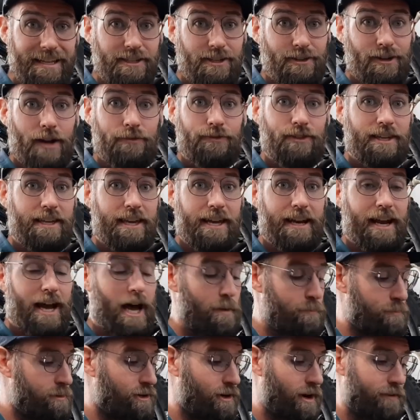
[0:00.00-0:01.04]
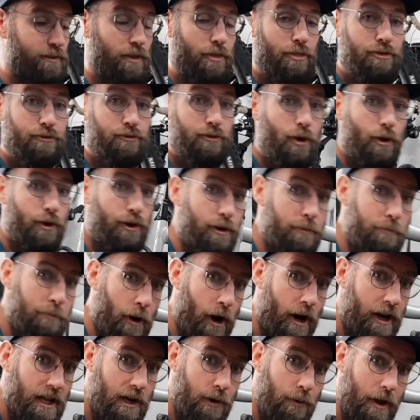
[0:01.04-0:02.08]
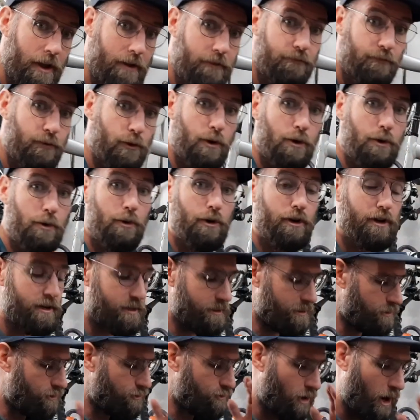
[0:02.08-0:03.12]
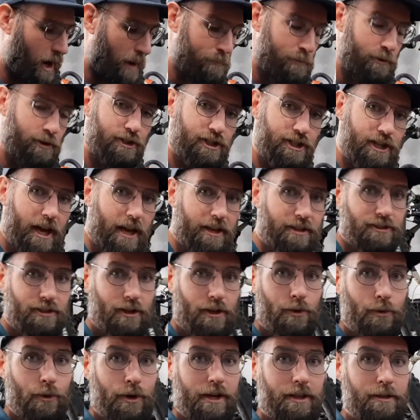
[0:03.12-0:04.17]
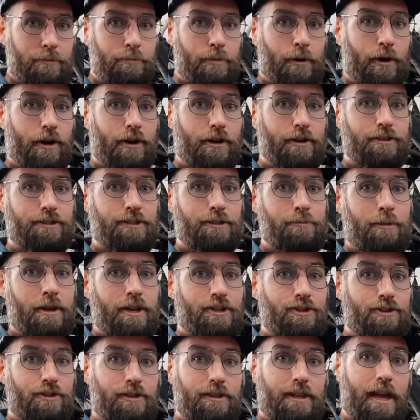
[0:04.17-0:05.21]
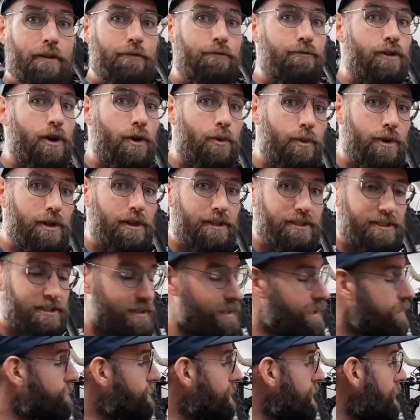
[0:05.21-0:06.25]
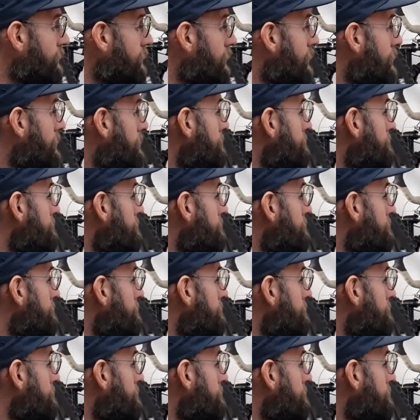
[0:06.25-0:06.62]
You don't have to get up. You don't have to throw your body weight forward, drop your chest all the way to the bars to make sure that that front wheel isn't lifting.